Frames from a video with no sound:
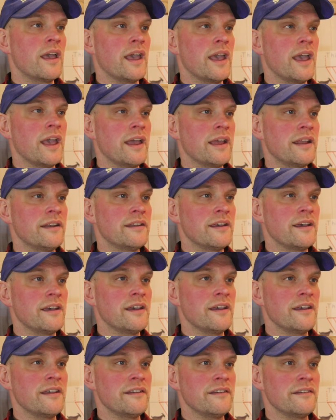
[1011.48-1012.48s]
And
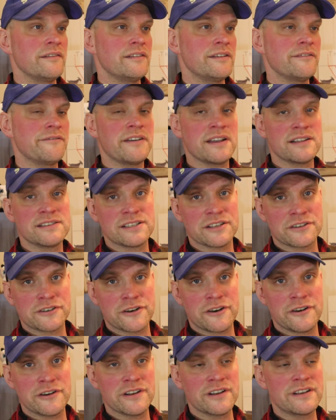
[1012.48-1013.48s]
the defense
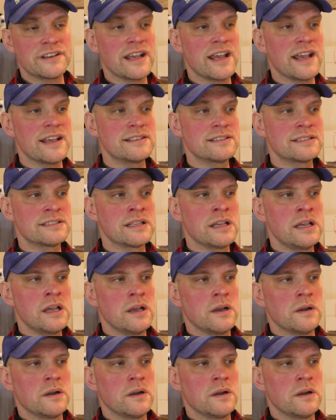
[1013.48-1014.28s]
attorney asked,